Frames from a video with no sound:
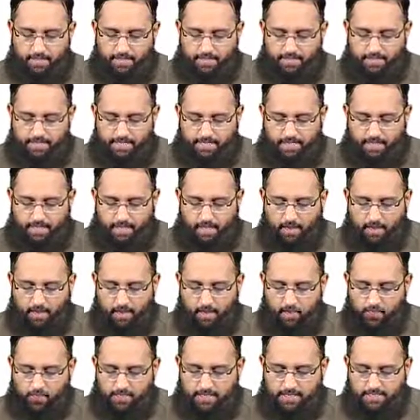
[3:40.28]
then
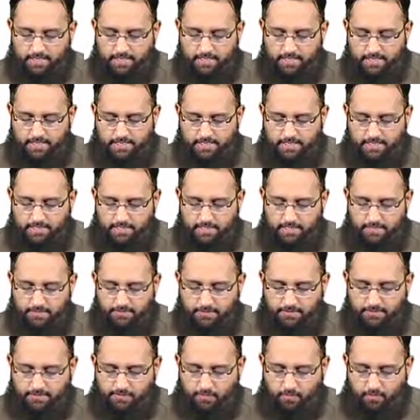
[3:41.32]
accounting
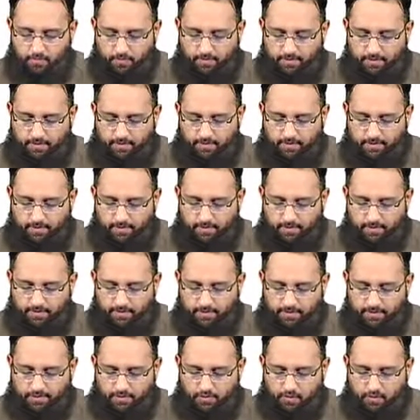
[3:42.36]
systems, program
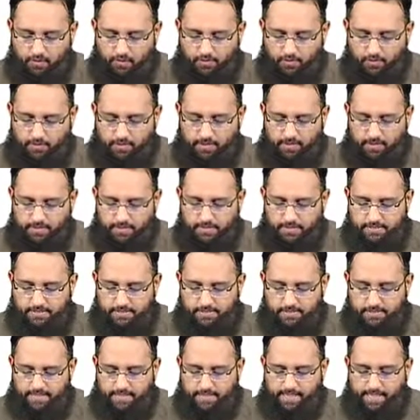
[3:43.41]
development softwares,